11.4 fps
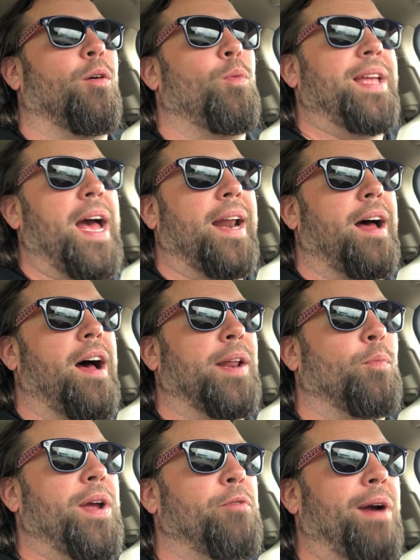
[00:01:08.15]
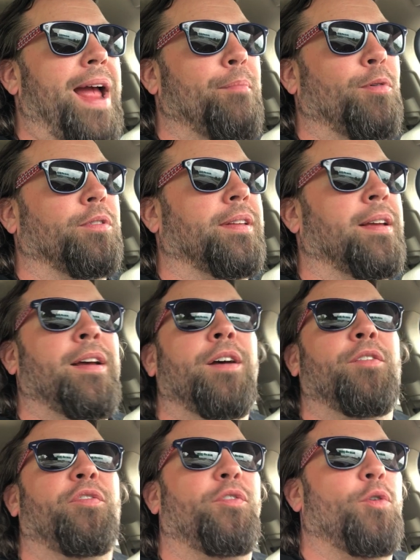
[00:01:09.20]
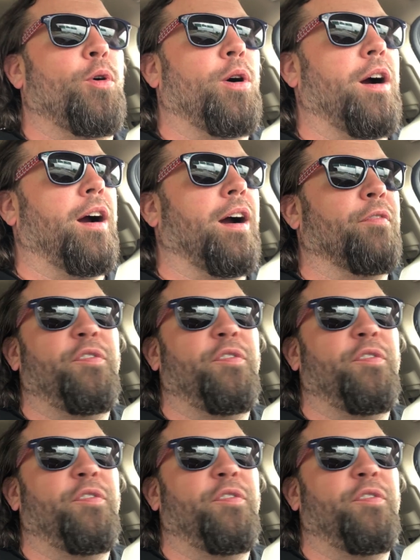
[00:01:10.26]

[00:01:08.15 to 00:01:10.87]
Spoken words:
We got on and we rambled for